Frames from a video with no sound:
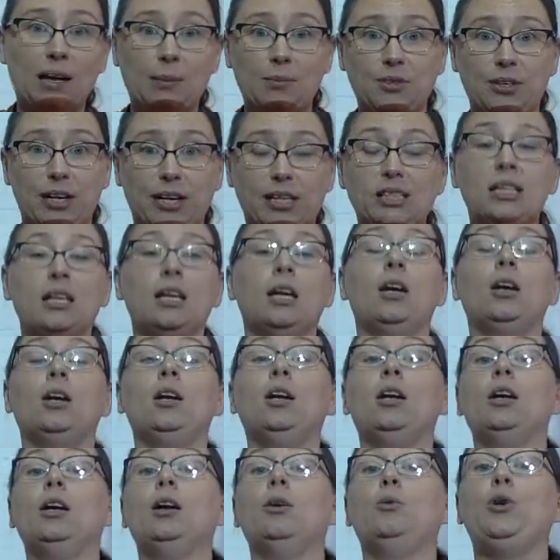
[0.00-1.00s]
object,
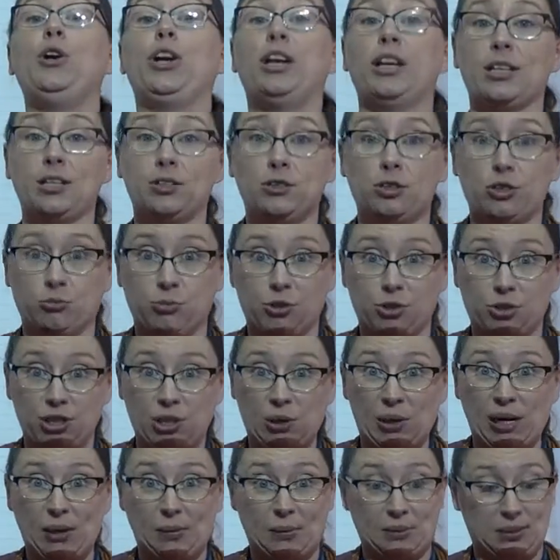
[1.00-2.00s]
we can assume there's
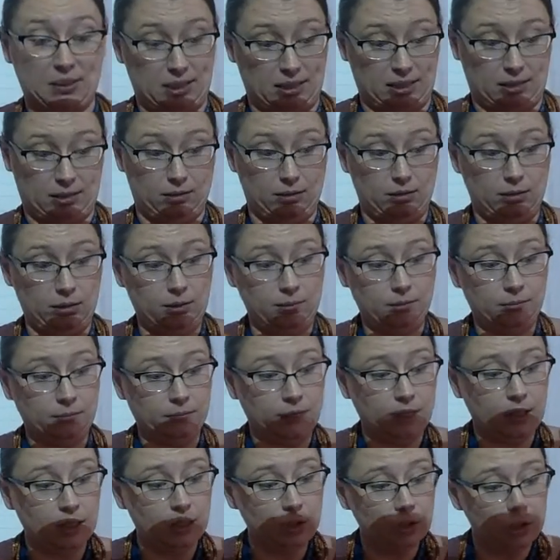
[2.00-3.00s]
no air resistance.
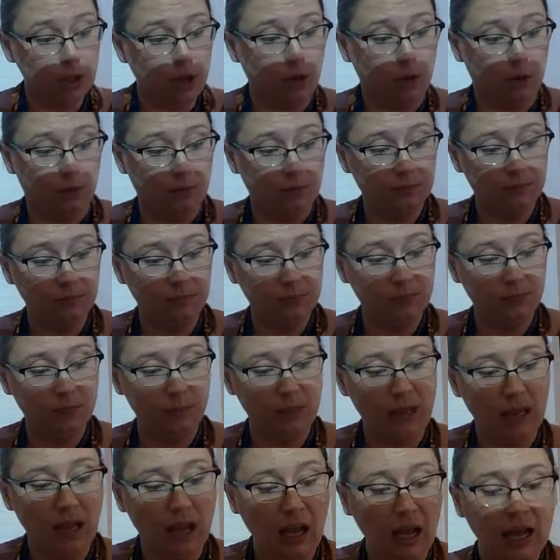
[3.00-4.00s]
So,
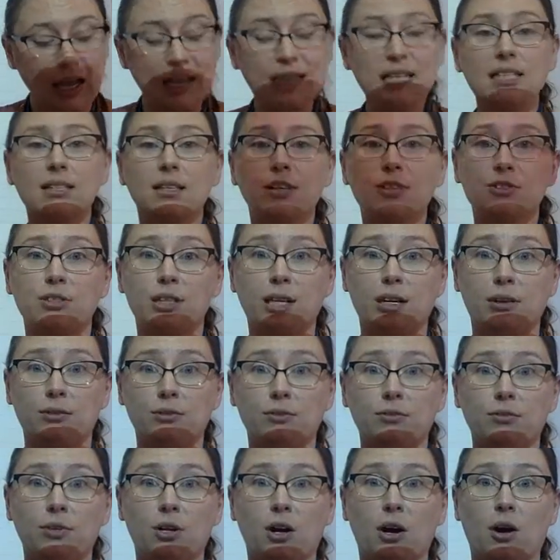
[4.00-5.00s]
because there's
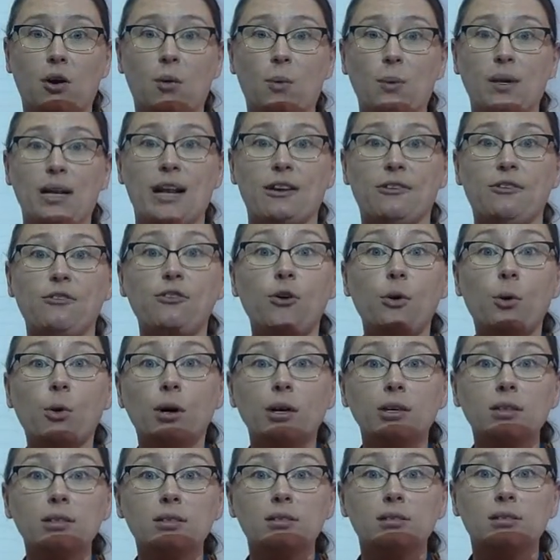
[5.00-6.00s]
no net
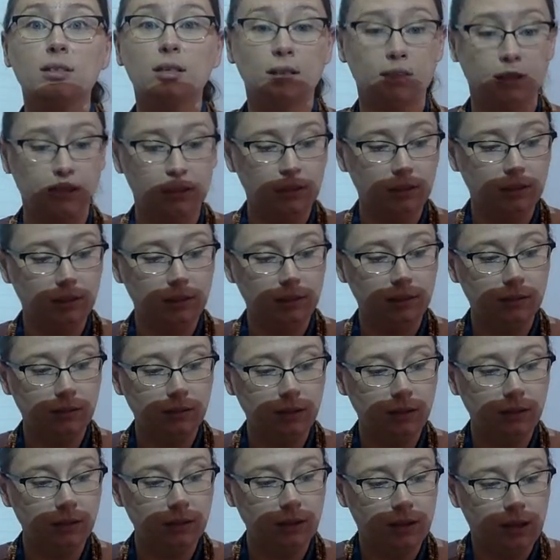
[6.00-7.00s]
force
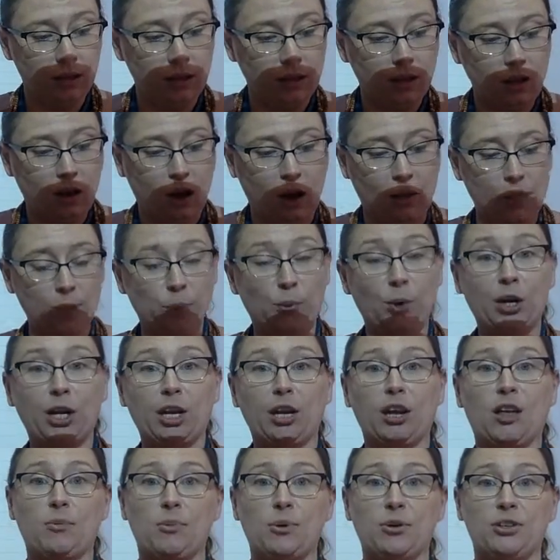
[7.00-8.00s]

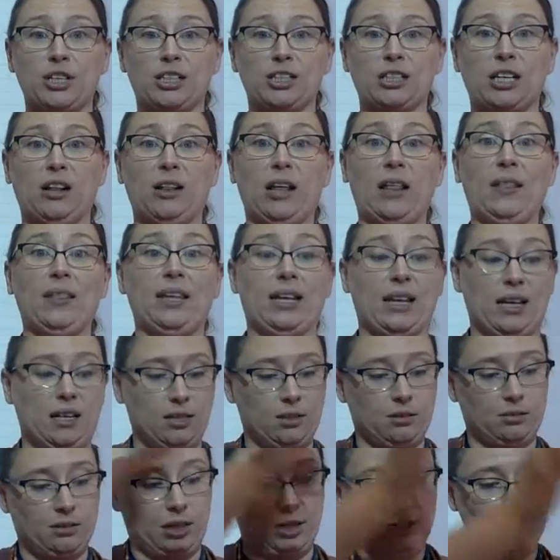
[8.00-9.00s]
working on the projectile in the
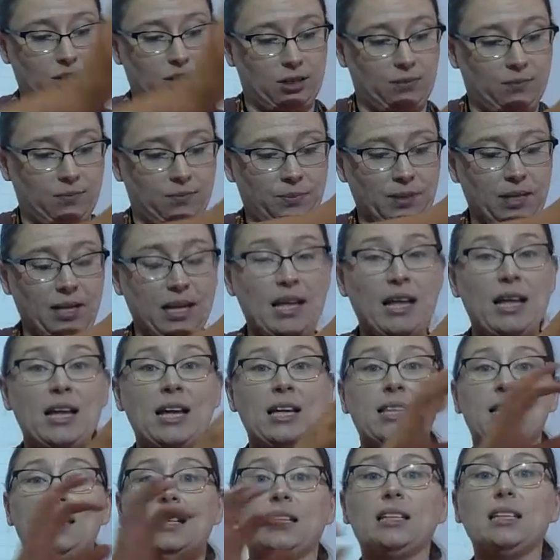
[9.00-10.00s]
x direction,
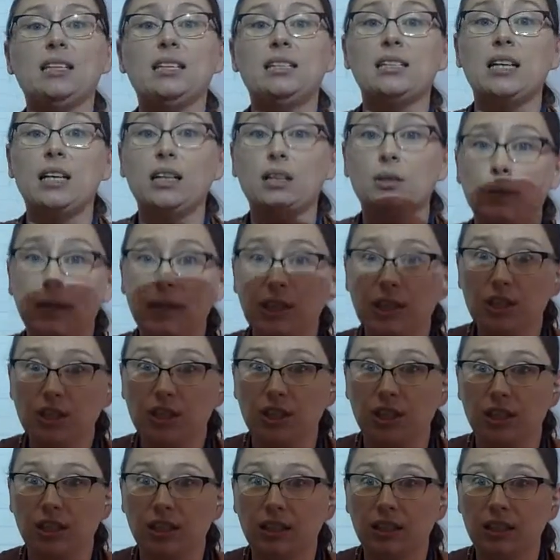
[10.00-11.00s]
the
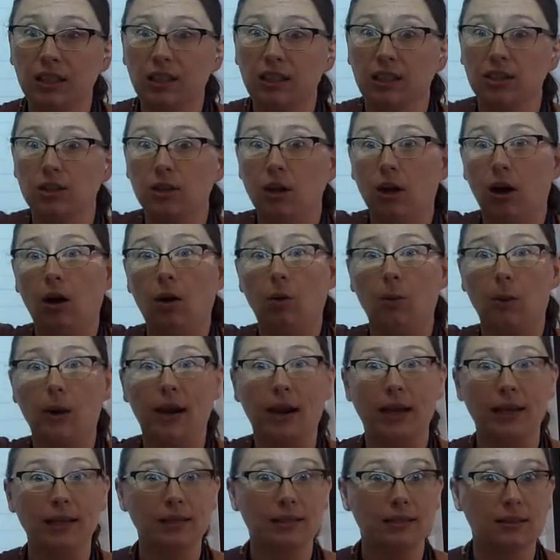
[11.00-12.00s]
acceleration is
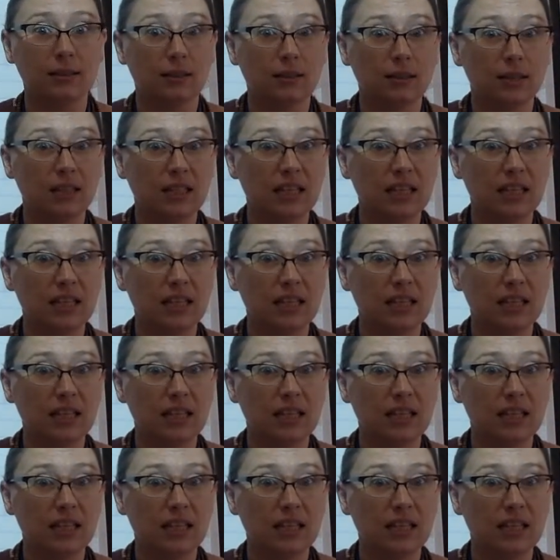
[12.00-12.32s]
always